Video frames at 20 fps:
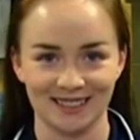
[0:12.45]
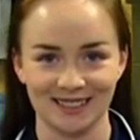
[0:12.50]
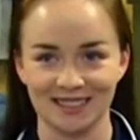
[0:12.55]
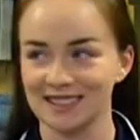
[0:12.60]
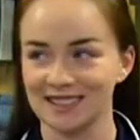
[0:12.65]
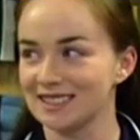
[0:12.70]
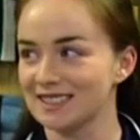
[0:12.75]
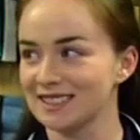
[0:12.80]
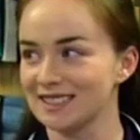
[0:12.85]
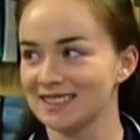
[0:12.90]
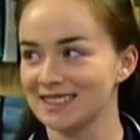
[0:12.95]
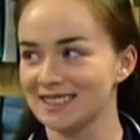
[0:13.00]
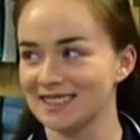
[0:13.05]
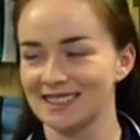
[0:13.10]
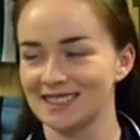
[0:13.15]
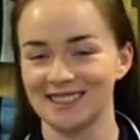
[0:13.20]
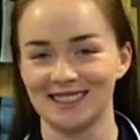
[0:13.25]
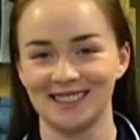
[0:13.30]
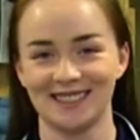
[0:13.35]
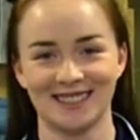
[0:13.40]

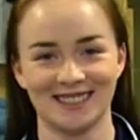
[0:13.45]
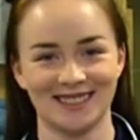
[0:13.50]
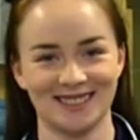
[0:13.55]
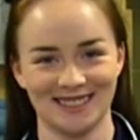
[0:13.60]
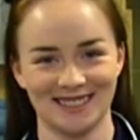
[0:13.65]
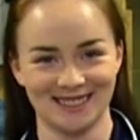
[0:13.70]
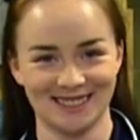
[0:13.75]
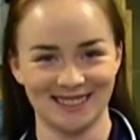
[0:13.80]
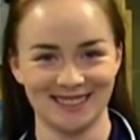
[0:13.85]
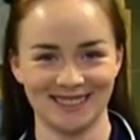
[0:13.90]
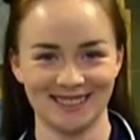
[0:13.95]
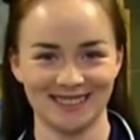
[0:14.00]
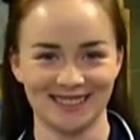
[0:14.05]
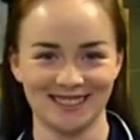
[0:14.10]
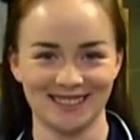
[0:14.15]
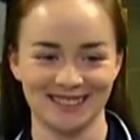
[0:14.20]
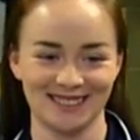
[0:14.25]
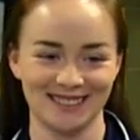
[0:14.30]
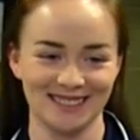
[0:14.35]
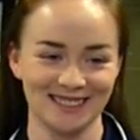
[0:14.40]

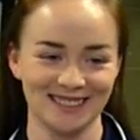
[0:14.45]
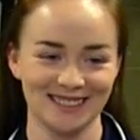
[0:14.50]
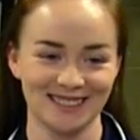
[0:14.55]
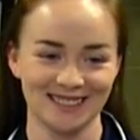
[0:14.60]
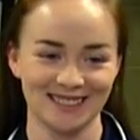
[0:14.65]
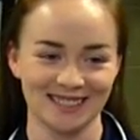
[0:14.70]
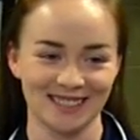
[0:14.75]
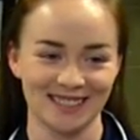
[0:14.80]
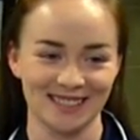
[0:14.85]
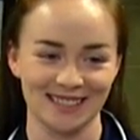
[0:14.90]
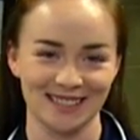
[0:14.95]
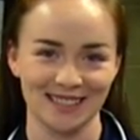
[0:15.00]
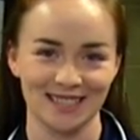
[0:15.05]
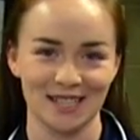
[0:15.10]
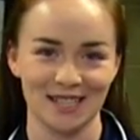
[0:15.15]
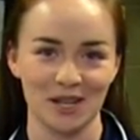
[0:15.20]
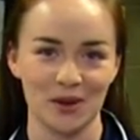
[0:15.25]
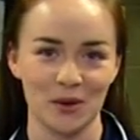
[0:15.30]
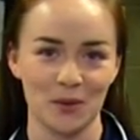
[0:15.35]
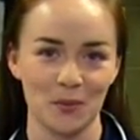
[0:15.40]

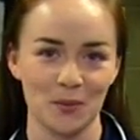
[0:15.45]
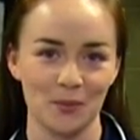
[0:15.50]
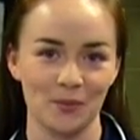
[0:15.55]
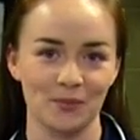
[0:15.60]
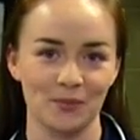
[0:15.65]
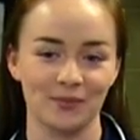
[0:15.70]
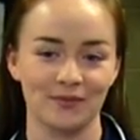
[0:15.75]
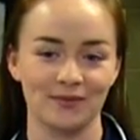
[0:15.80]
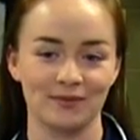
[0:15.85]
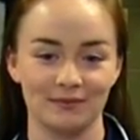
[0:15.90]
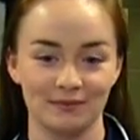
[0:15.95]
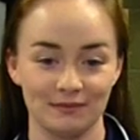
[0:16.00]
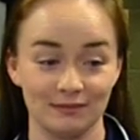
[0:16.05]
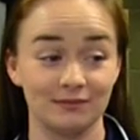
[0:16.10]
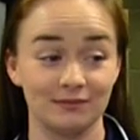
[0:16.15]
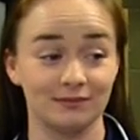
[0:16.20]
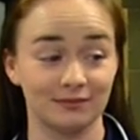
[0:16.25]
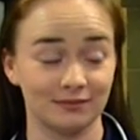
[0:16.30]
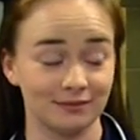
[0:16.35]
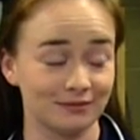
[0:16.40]

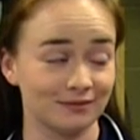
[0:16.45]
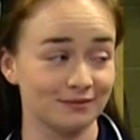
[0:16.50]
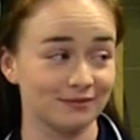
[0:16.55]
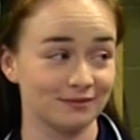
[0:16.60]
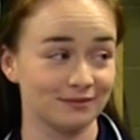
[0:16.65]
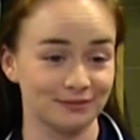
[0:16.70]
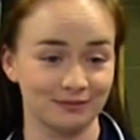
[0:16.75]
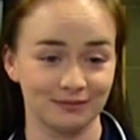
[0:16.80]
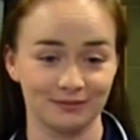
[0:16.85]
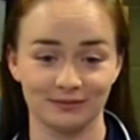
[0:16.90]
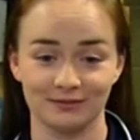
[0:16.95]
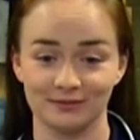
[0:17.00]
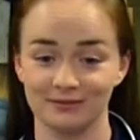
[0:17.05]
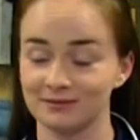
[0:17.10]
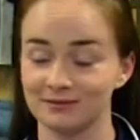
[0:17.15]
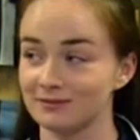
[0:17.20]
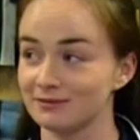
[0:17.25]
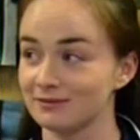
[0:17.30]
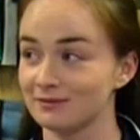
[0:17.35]
(not speaking)